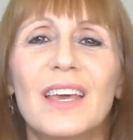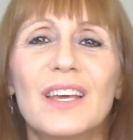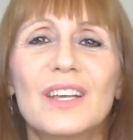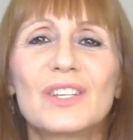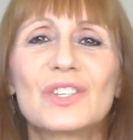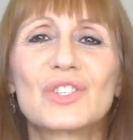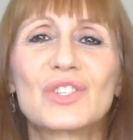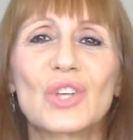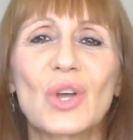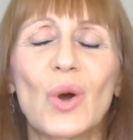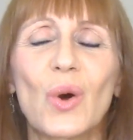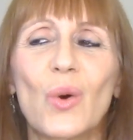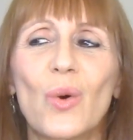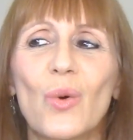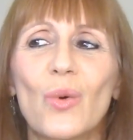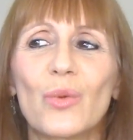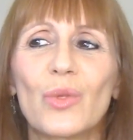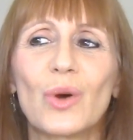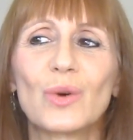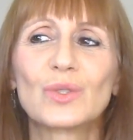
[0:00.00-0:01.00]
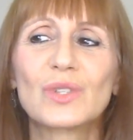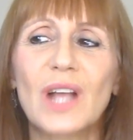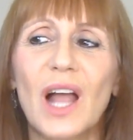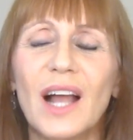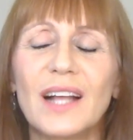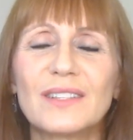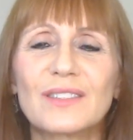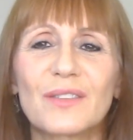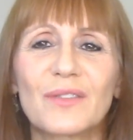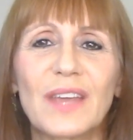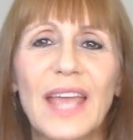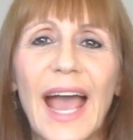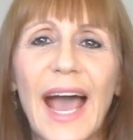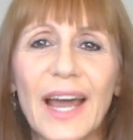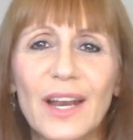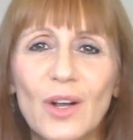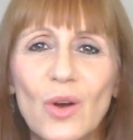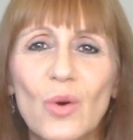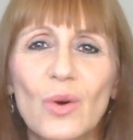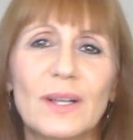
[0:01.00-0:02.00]
So, those kinds of
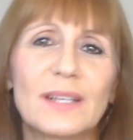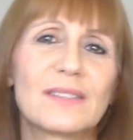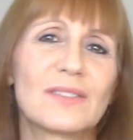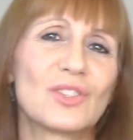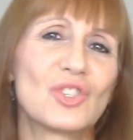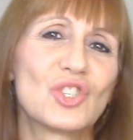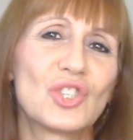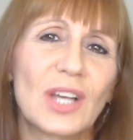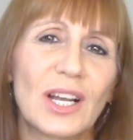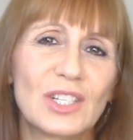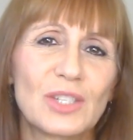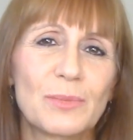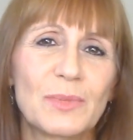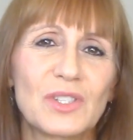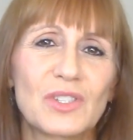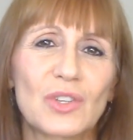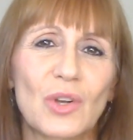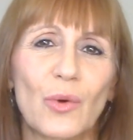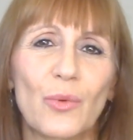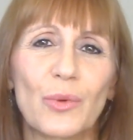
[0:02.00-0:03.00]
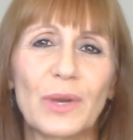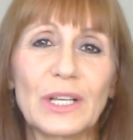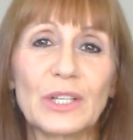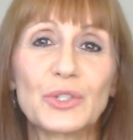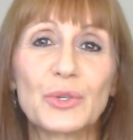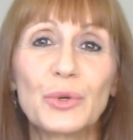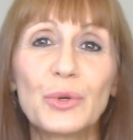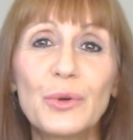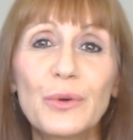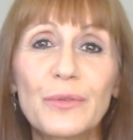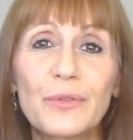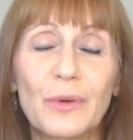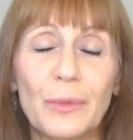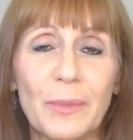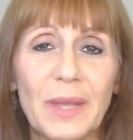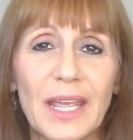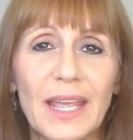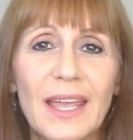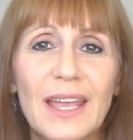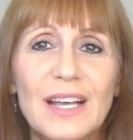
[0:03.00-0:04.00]
categories and judgments don't ring true for
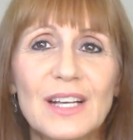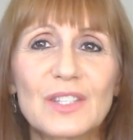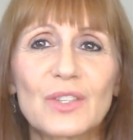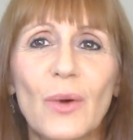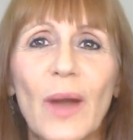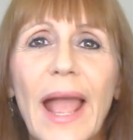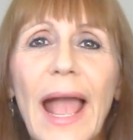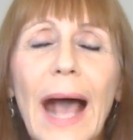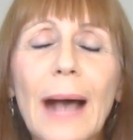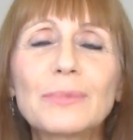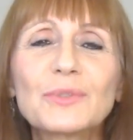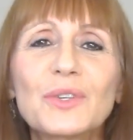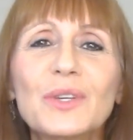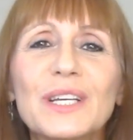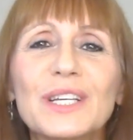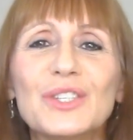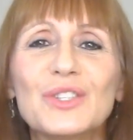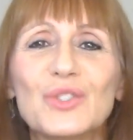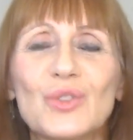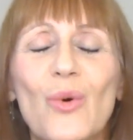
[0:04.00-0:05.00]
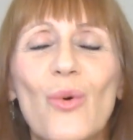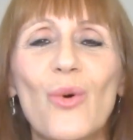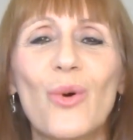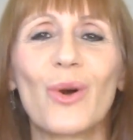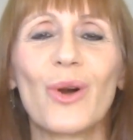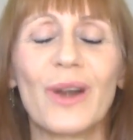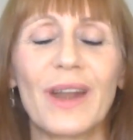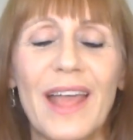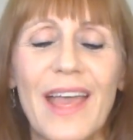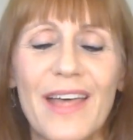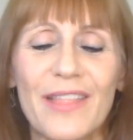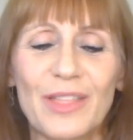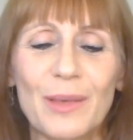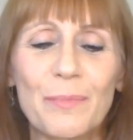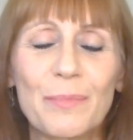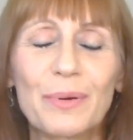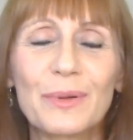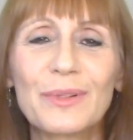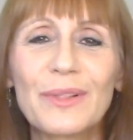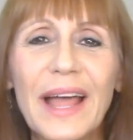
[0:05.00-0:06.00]
me. So, I absolutely adored the
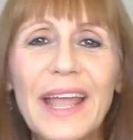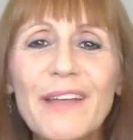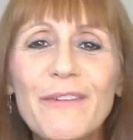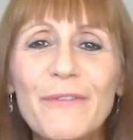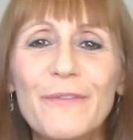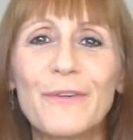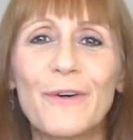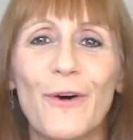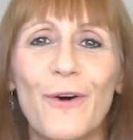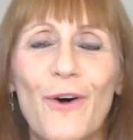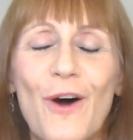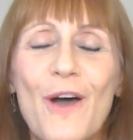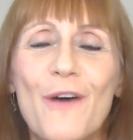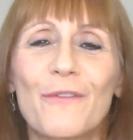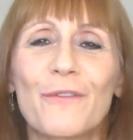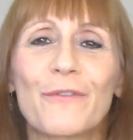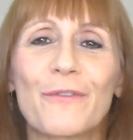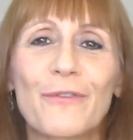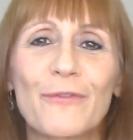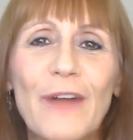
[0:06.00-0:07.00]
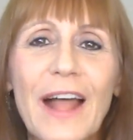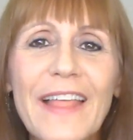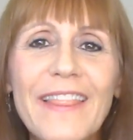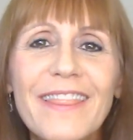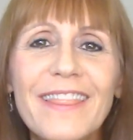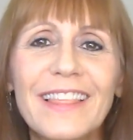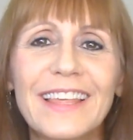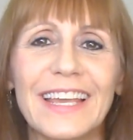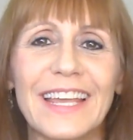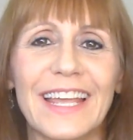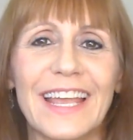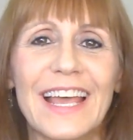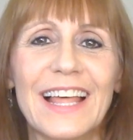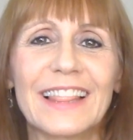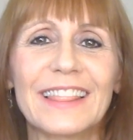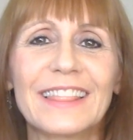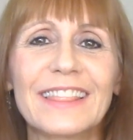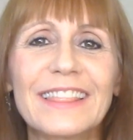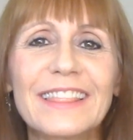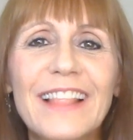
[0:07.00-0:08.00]
playful, friendly,
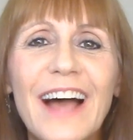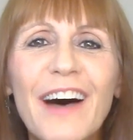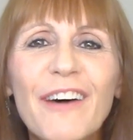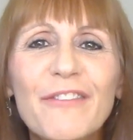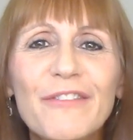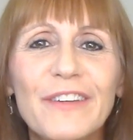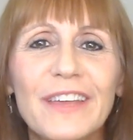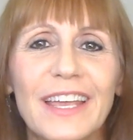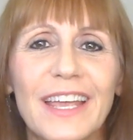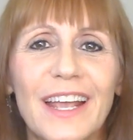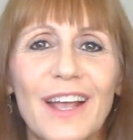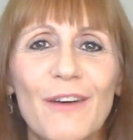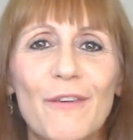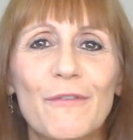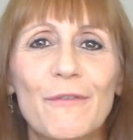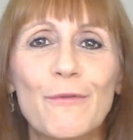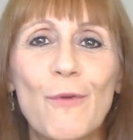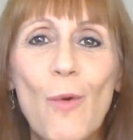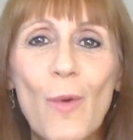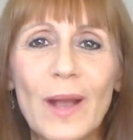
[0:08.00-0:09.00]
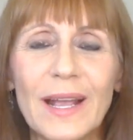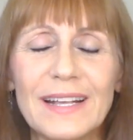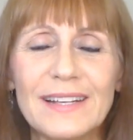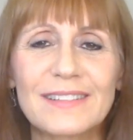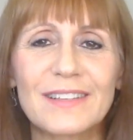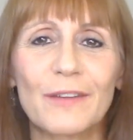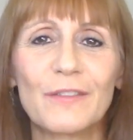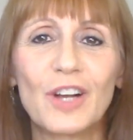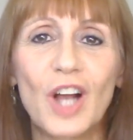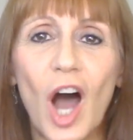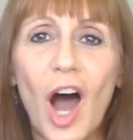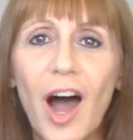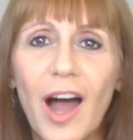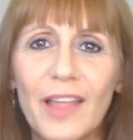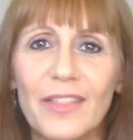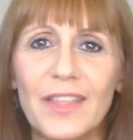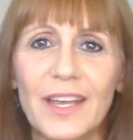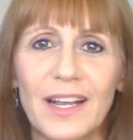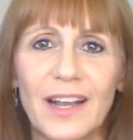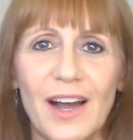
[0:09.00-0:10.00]
loving voice of
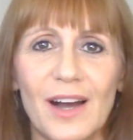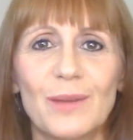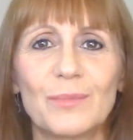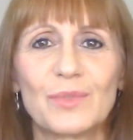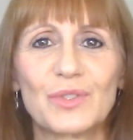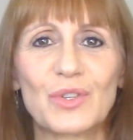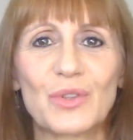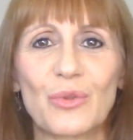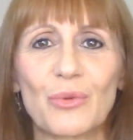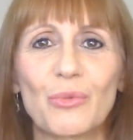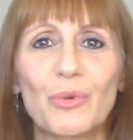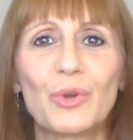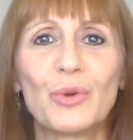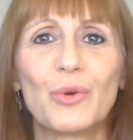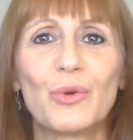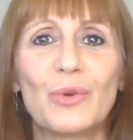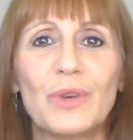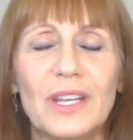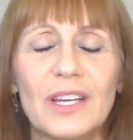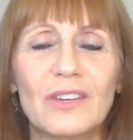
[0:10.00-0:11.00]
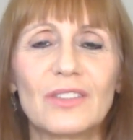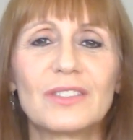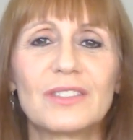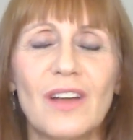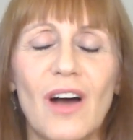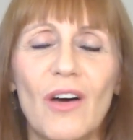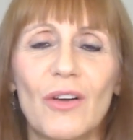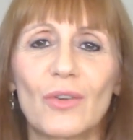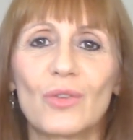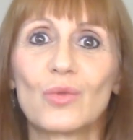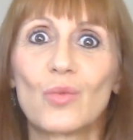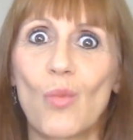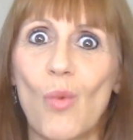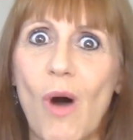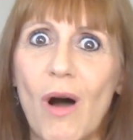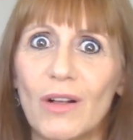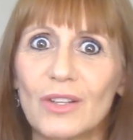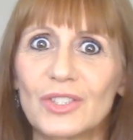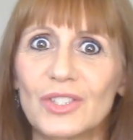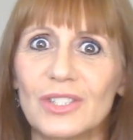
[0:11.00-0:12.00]
God that comes through Neale Donald
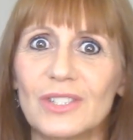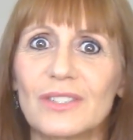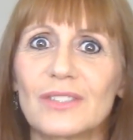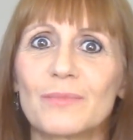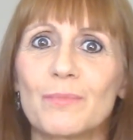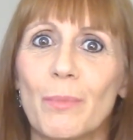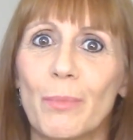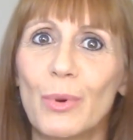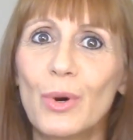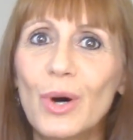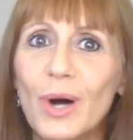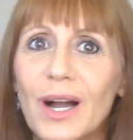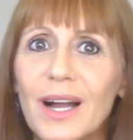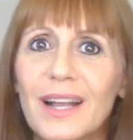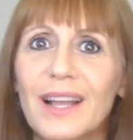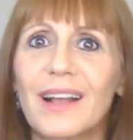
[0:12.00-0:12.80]
Walsch's book,